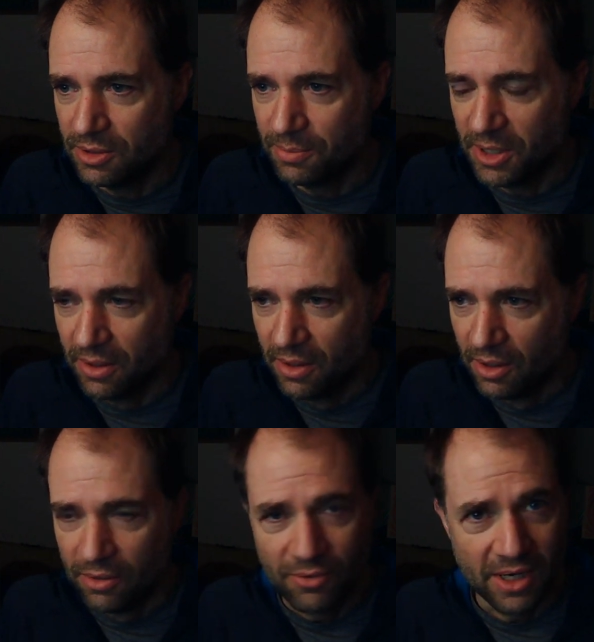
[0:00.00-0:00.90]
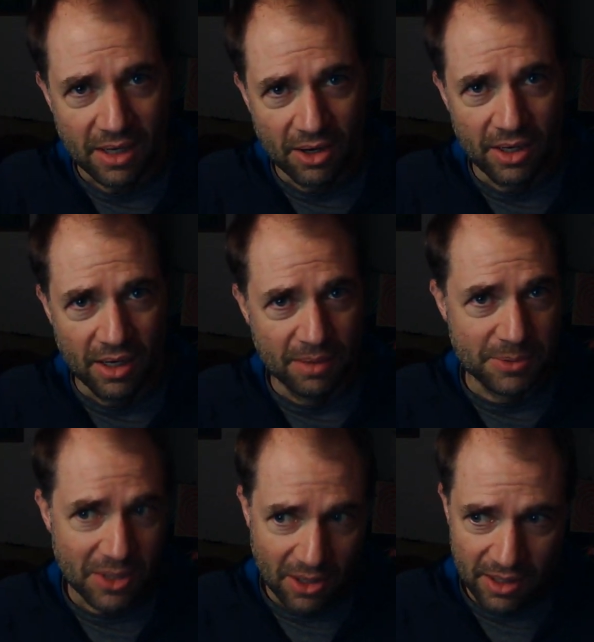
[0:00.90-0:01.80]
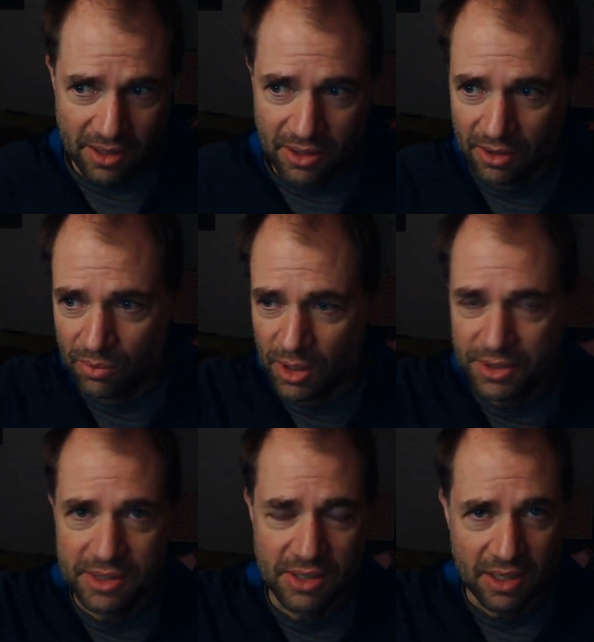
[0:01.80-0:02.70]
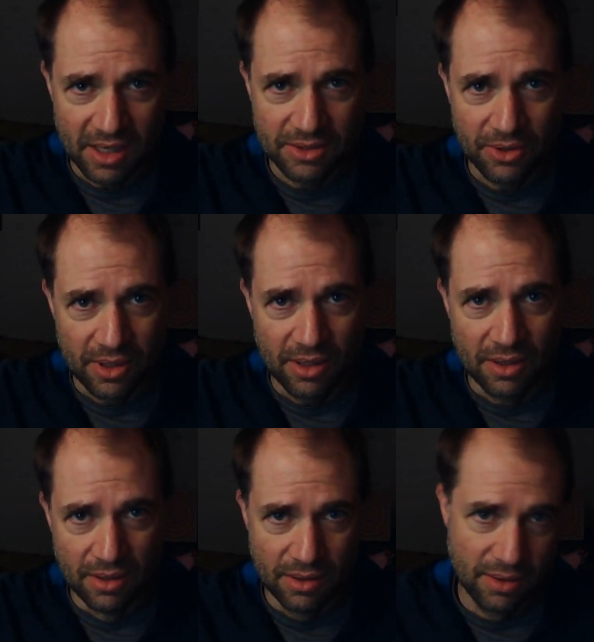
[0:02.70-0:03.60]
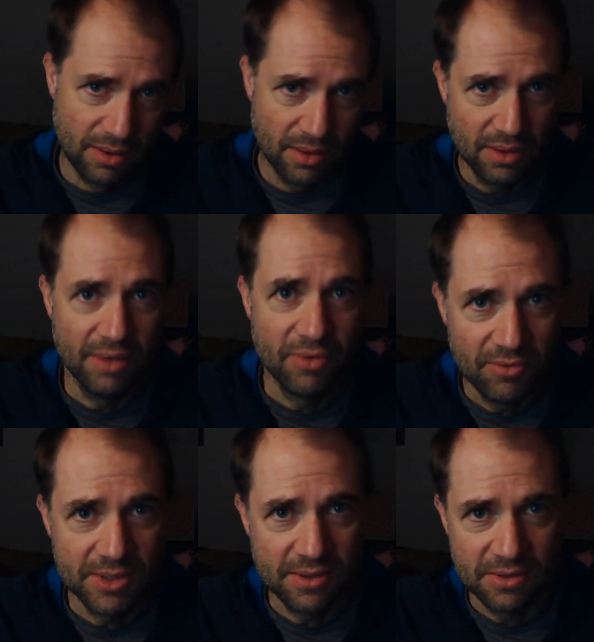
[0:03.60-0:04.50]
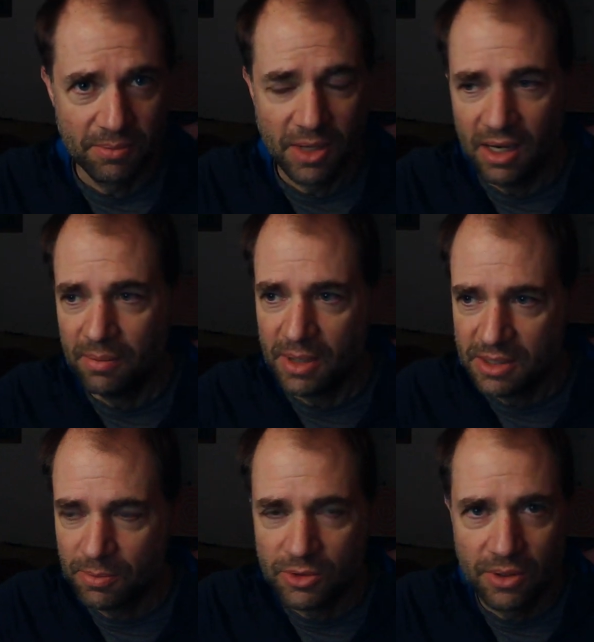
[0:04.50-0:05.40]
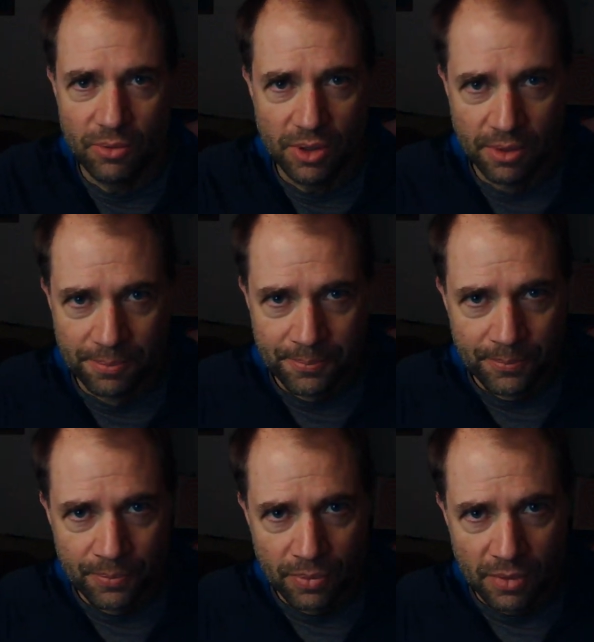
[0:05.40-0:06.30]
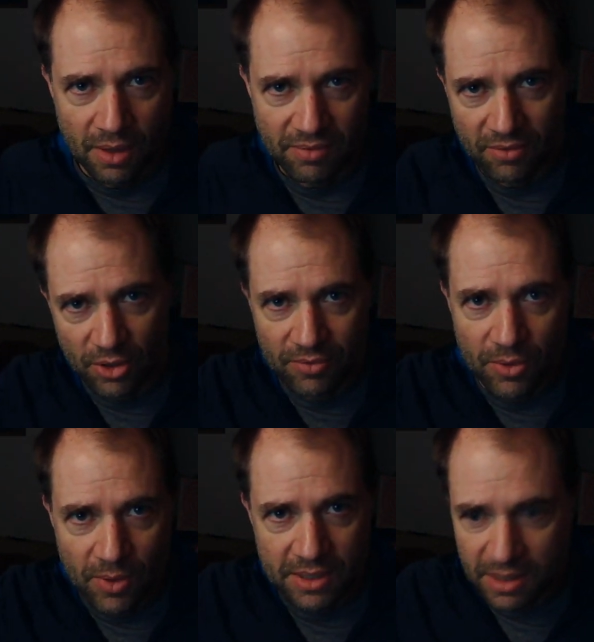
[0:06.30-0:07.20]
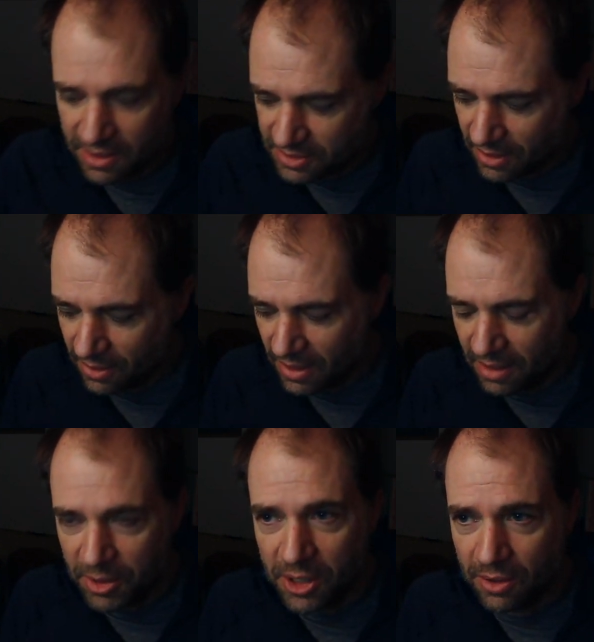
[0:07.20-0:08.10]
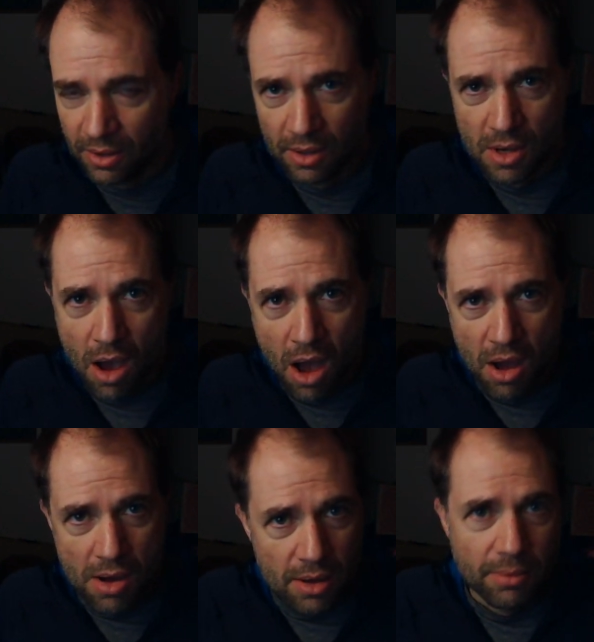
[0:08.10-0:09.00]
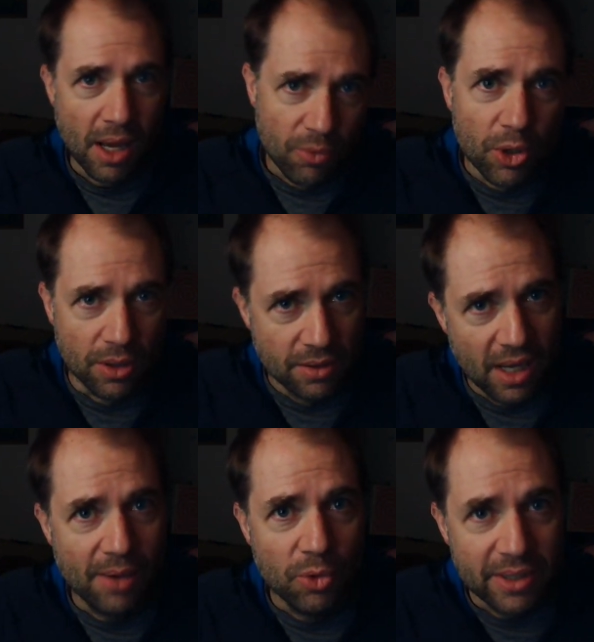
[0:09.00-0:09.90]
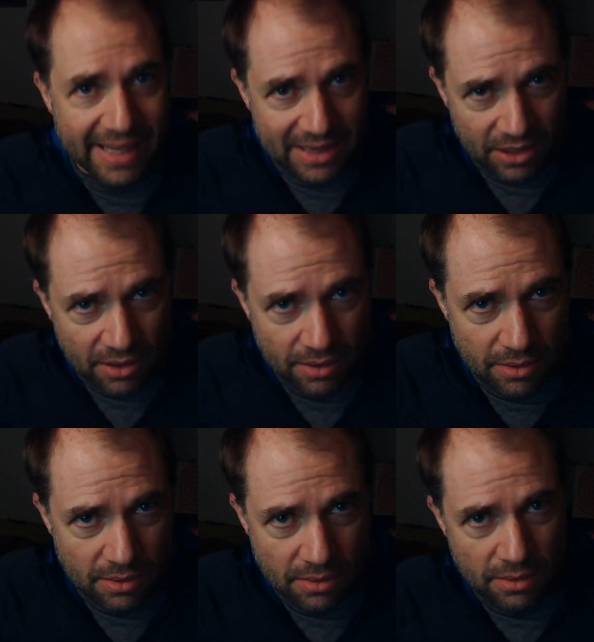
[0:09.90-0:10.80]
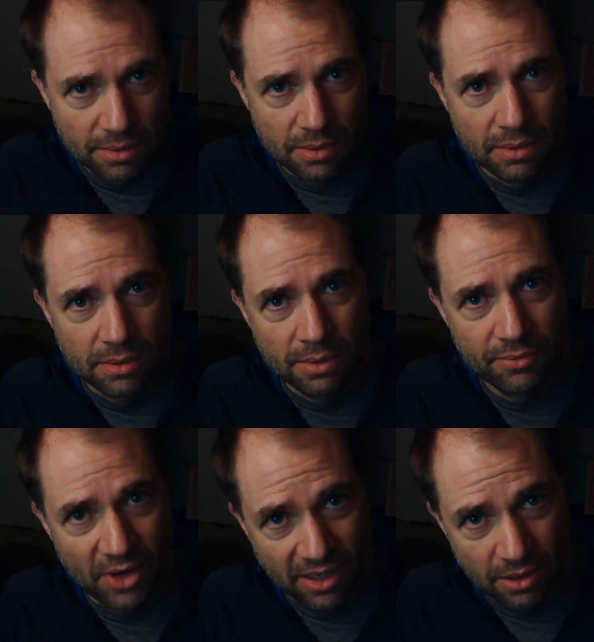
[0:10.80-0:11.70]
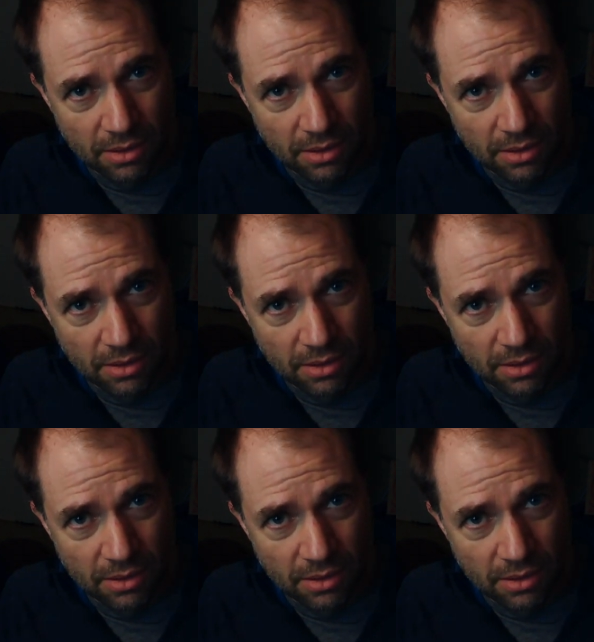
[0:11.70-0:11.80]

but Frank Gehry, I'm sorry, your Walt Disney Concert Hall. Love to visit sometime, and I suppose I will. We've never even walked in to see the lobby. I will. I will get there, Frank.